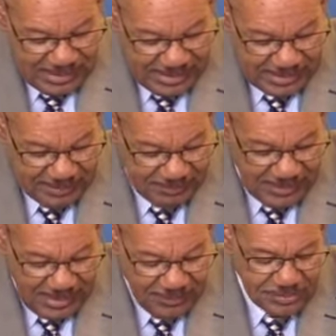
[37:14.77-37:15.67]

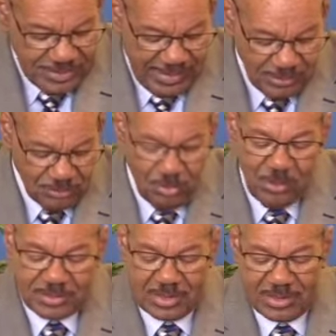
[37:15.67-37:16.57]
Obviously, I don't know
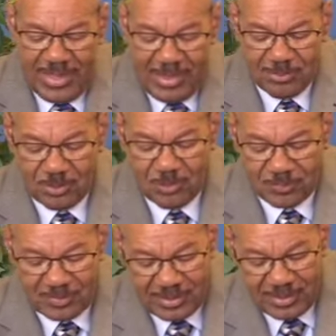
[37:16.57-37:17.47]
what's going to happen over
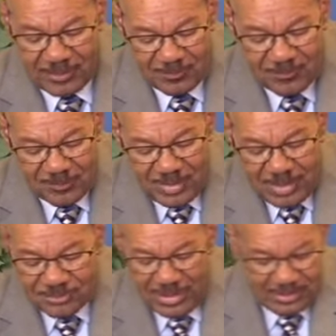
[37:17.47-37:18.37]
there,
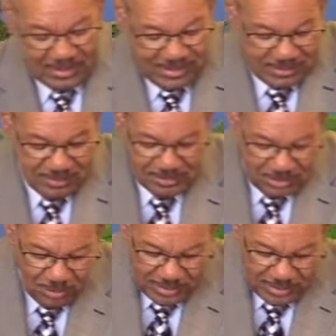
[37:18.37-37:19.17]
so I don't